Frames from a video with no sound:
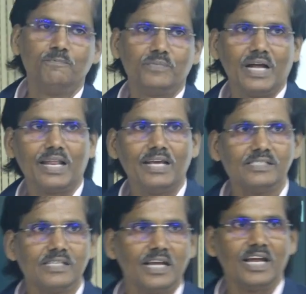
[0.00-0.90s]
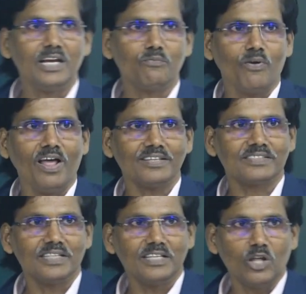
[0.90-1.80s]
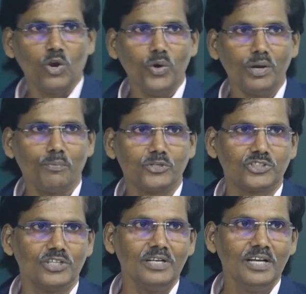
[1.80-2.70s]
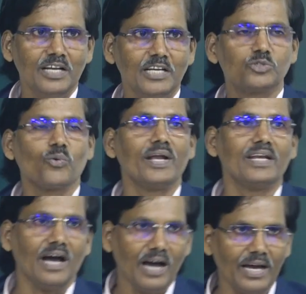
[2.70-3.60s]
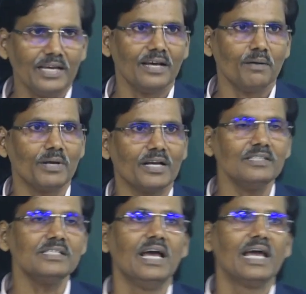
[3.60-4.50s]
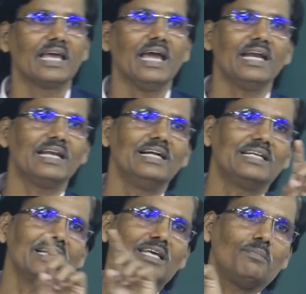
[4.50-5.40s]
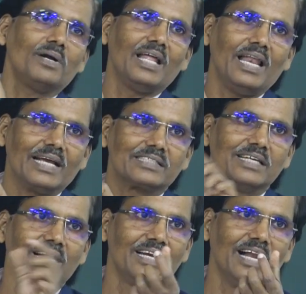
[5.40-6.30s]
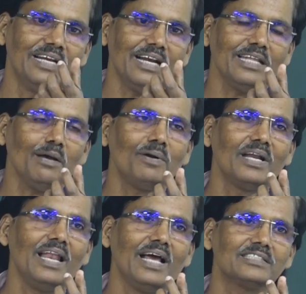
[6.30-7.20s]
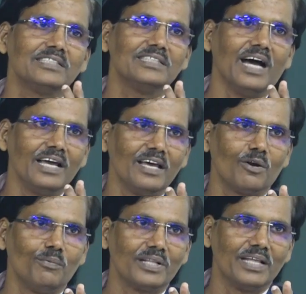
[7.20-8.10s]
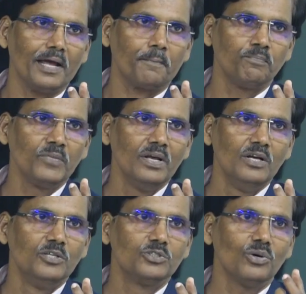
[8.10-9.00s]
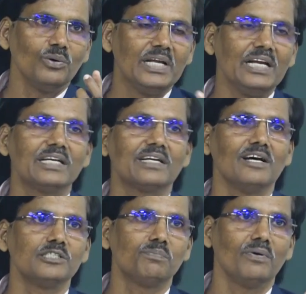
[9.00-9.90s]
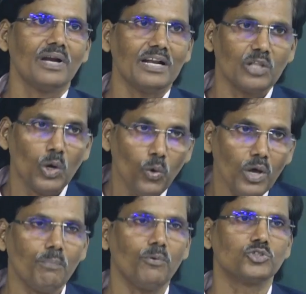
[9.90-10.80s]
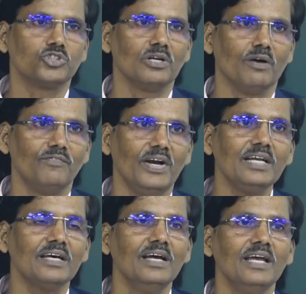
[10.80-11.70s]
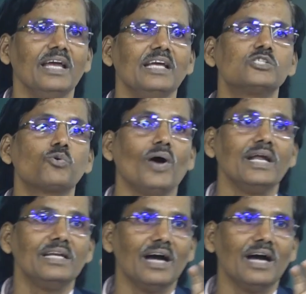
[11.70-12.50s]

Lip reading: that is heat flux in the lower portion is quite higher because here delta T upon del X. Delta T upon del X is higher over there. So heat transfer at the lower portion of it is quite